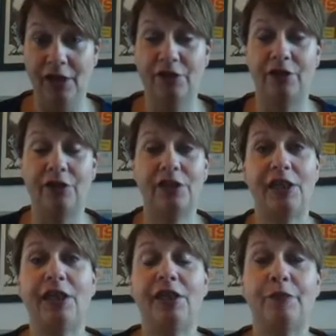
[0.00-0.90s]
So the
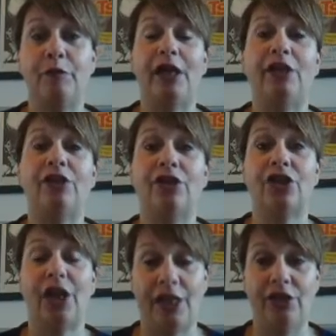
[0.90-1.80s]
teenage brain
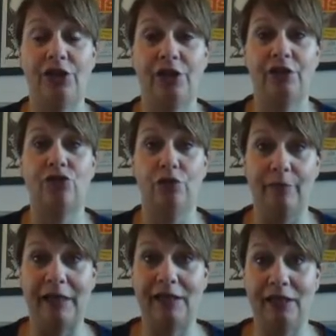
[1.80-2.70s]
changes
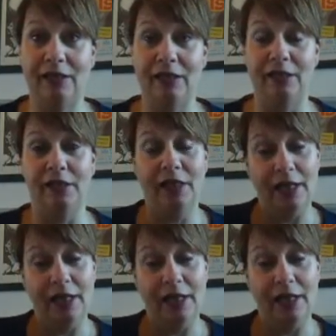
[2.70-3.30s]
dramatically.